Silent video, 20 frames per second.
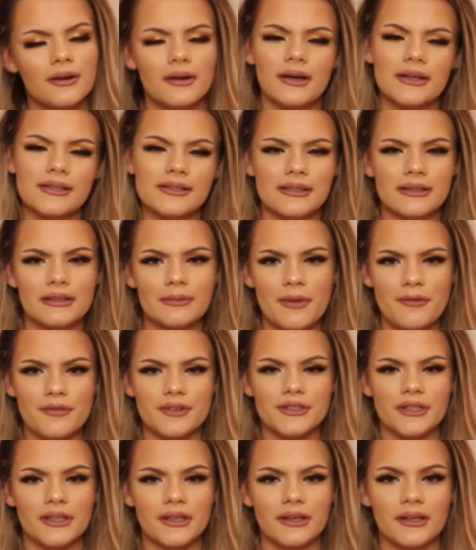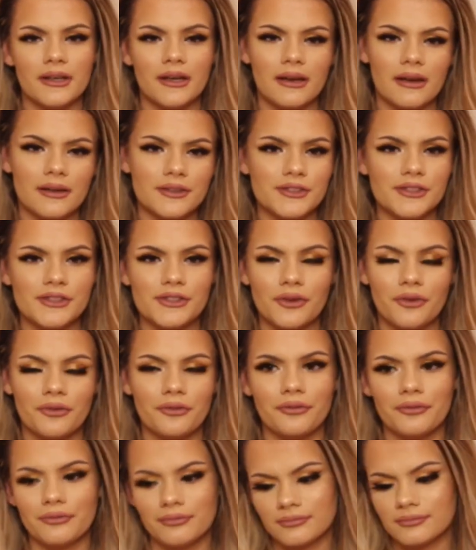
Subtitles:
I see them every day and I don't